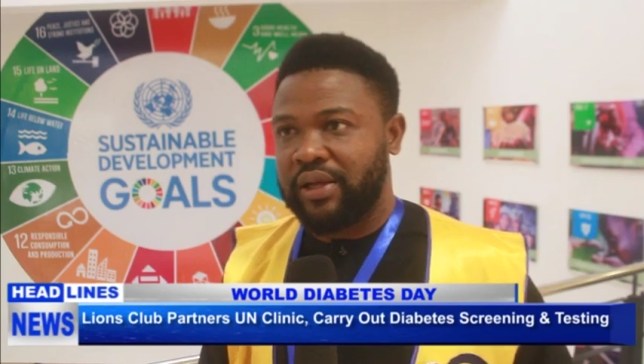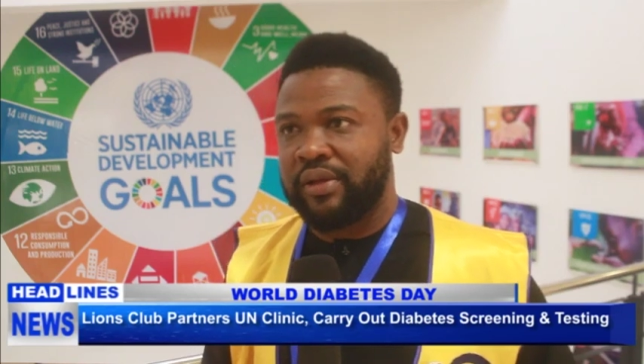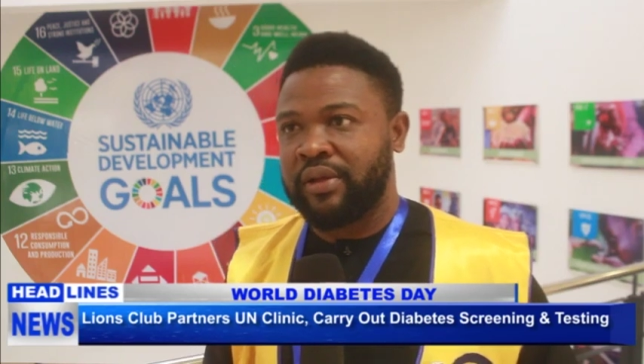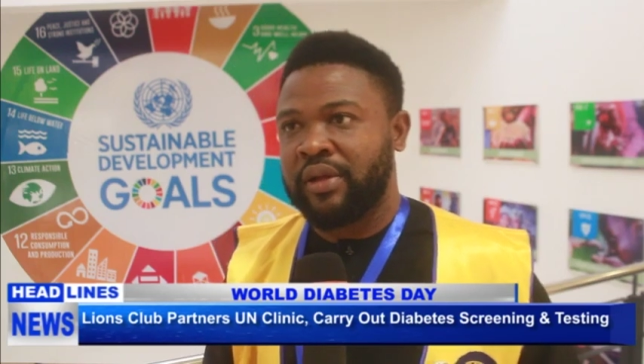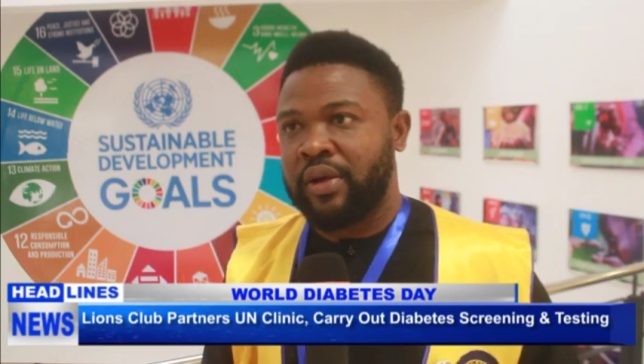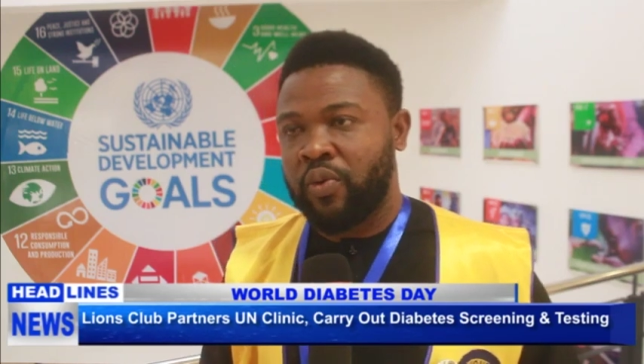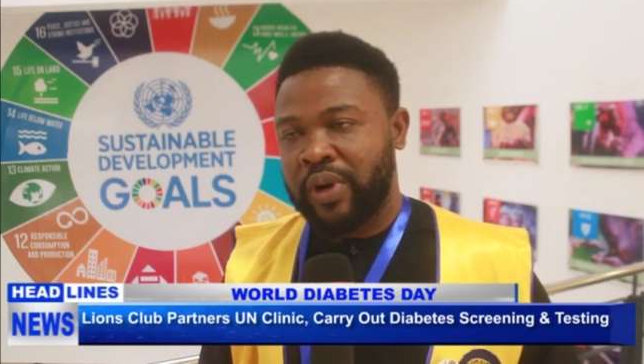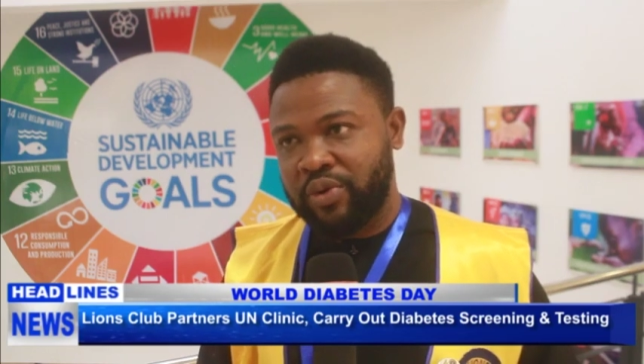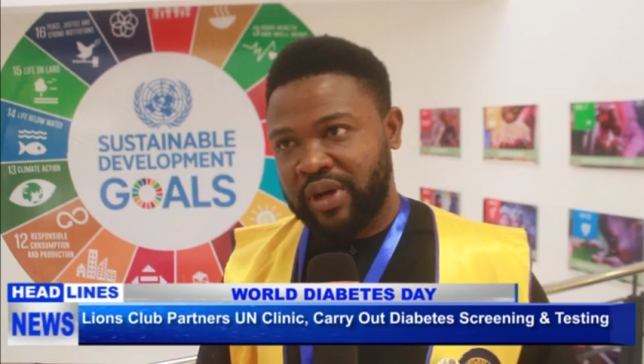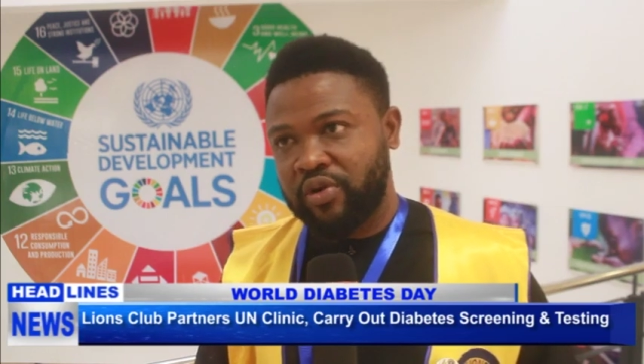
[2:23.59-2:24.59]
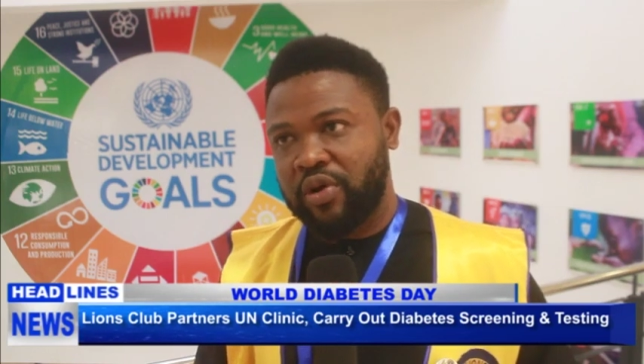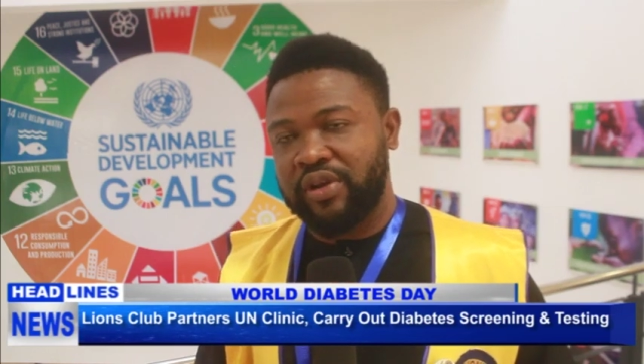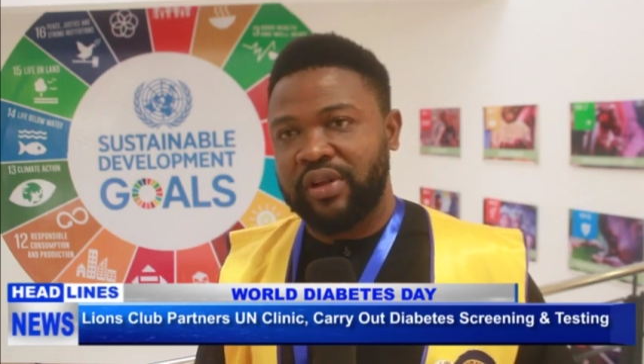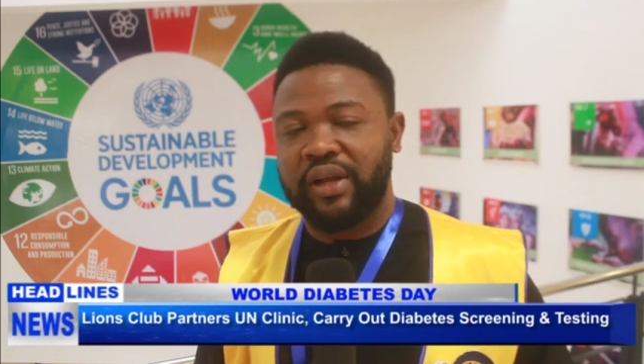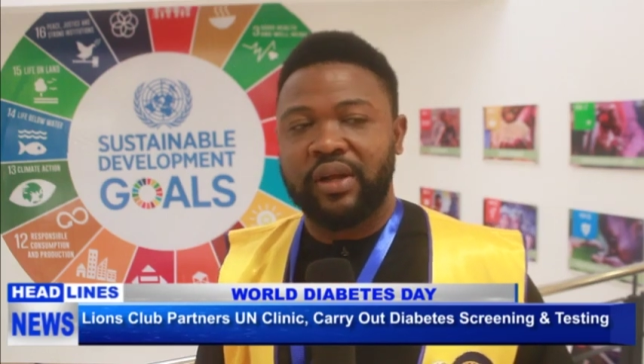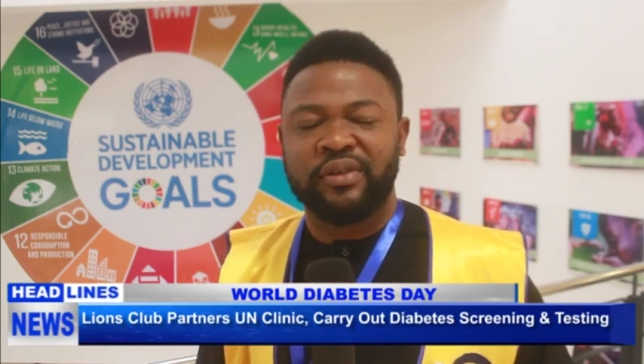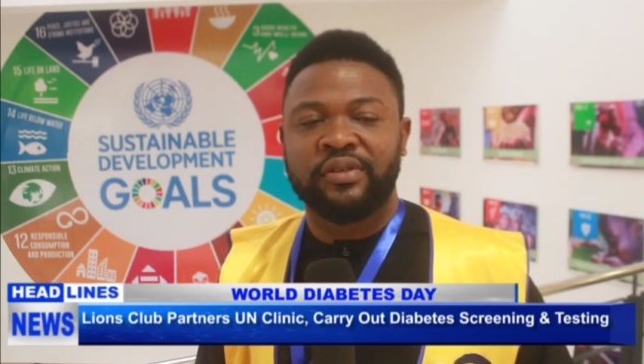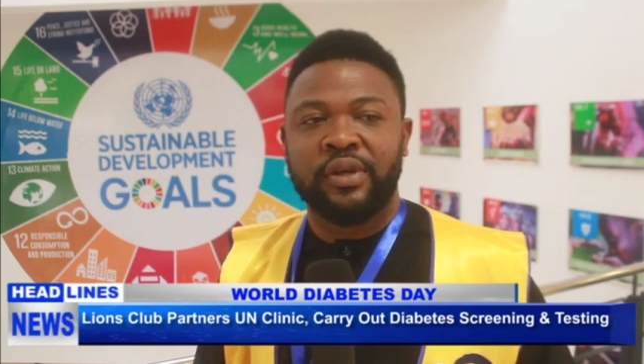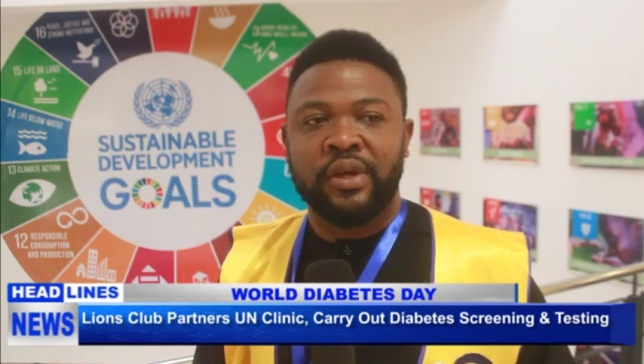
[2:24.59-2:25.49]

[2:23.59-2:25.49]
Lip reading: Why do I call it like that?